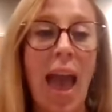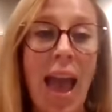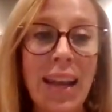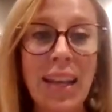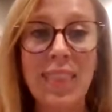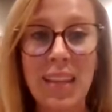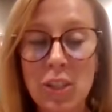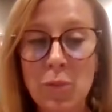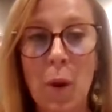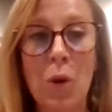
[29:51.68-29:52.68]
Anything
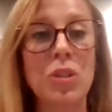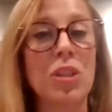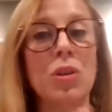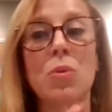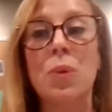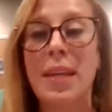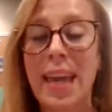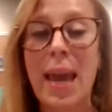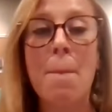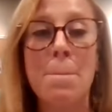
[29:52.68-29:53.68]
spoke to you,
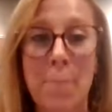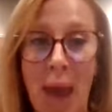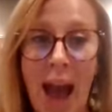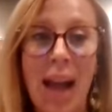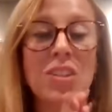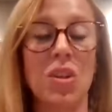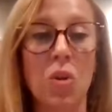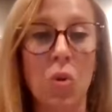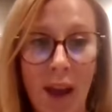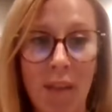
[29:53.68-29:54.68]
get back to
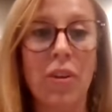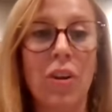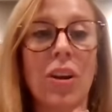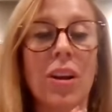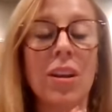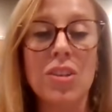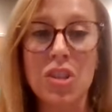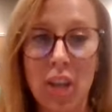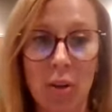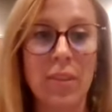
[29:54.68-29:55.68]
whoever
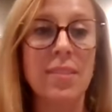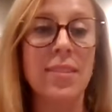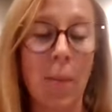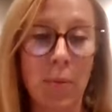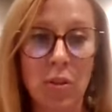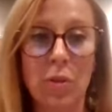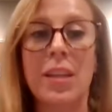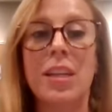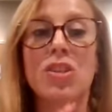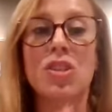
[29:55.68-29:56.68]
shared this
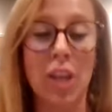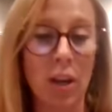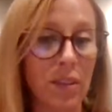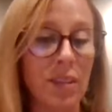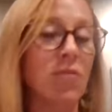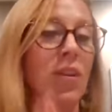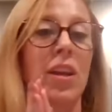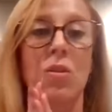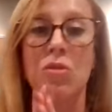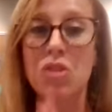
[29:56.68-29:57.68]
opportunity, shared this
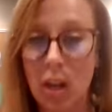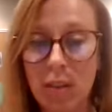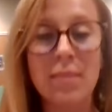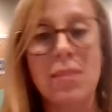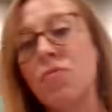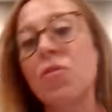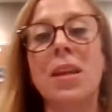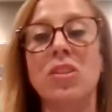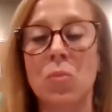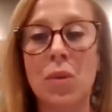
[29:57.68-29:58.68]
video, shared this
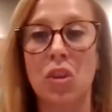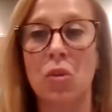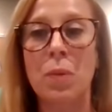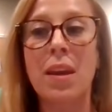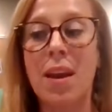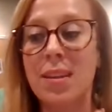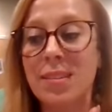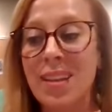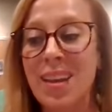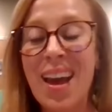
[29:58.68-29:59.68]
information with you, because
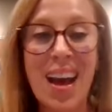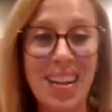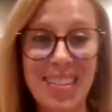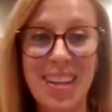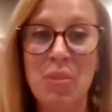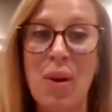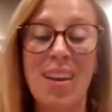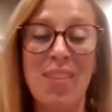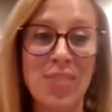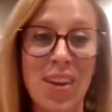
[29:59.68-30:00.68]
I'll tell you
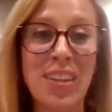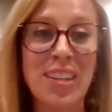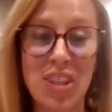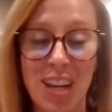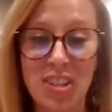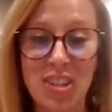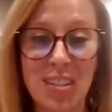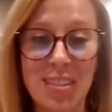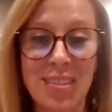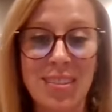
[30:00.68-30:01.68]
what, if nothing
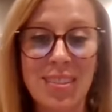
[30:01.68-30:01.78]
changes,